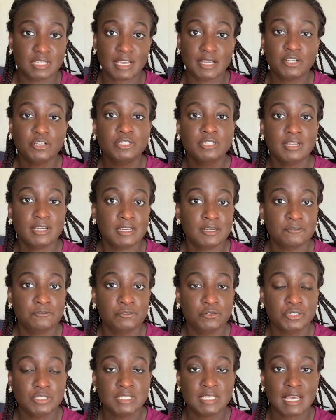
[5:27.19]
I could not
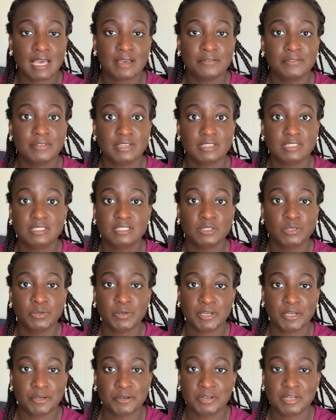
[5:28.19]
afford to have a single
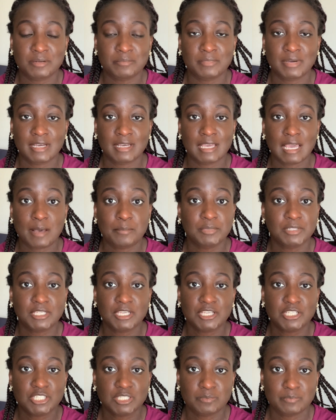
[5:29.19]
error in my
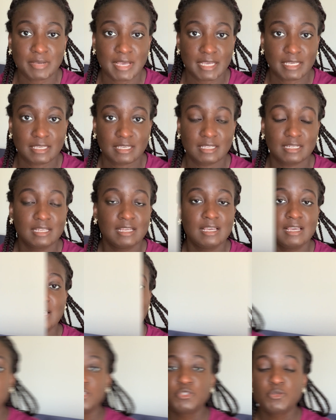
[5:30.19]
application packet.
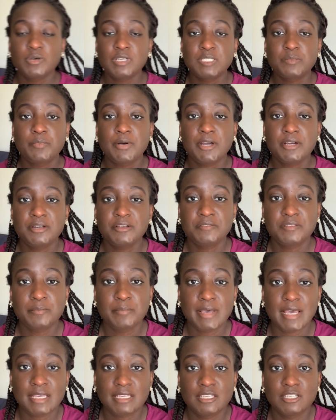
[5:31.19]
So as part of the
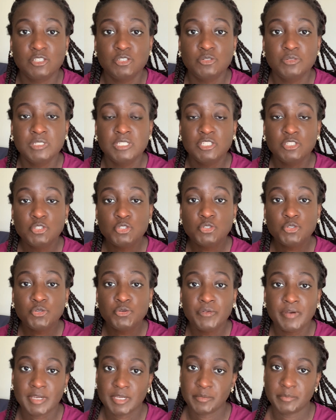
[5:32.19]
packet, you need
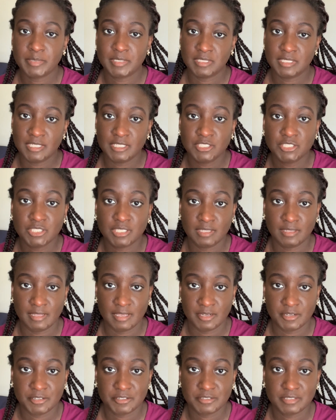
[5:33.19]
2 recommendation
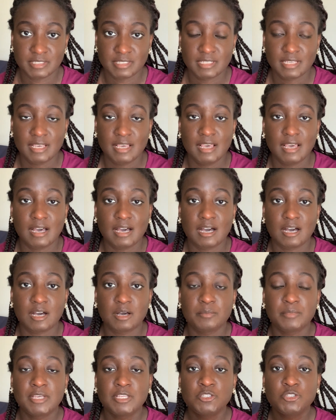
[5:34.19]
letters.
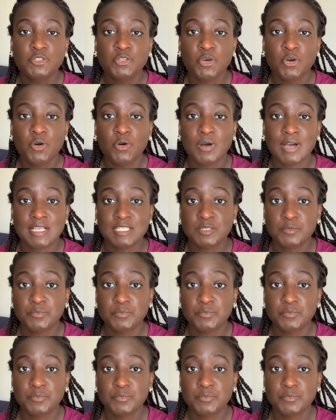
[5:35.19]
And so as a